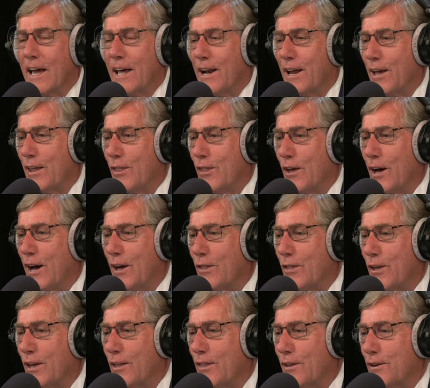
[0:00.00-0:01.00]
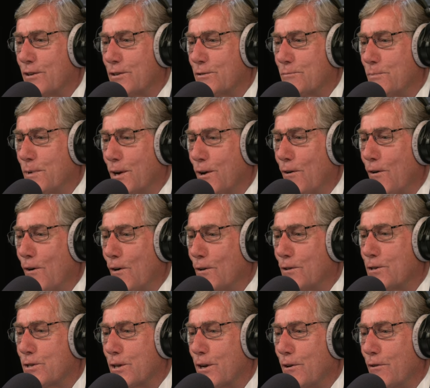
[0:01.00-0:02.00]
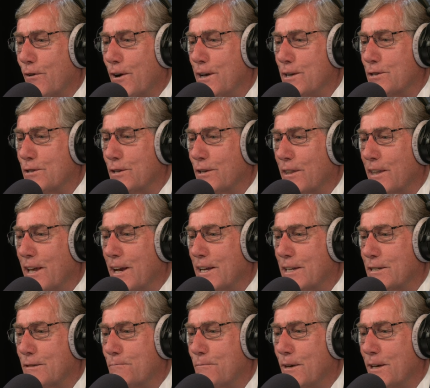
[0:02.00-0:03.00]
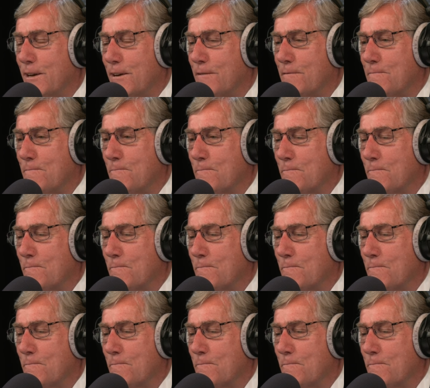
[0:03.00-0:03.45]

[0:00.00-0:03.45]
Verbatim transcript: And I, I think there's been a whole generation that has been